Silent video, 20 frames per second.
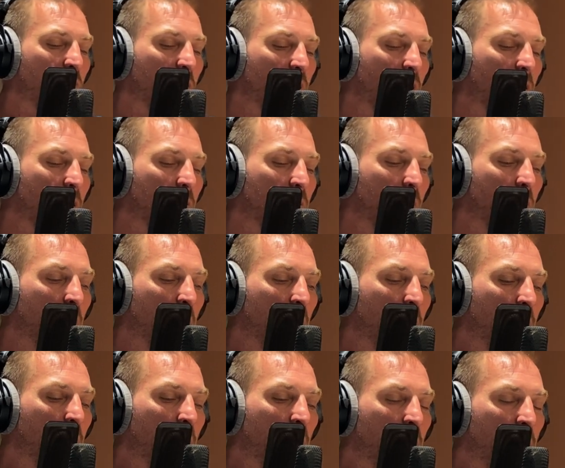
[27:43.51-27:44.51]
They're
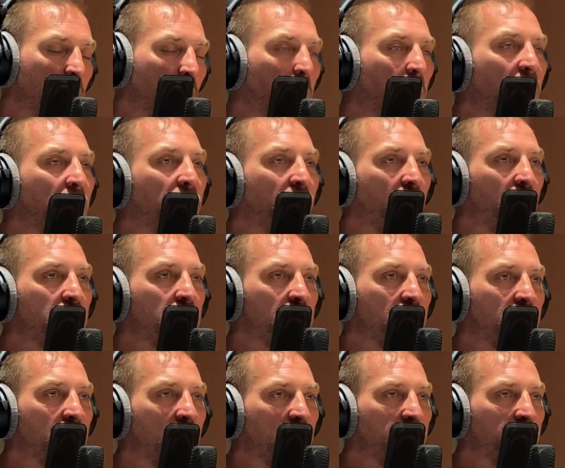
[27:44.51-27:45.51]
being very
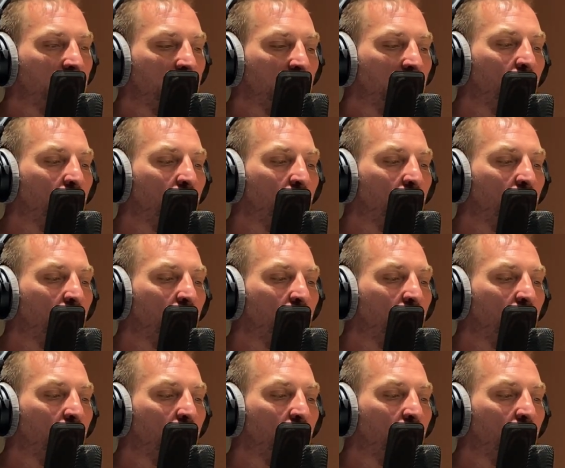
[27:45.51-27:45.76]
successful.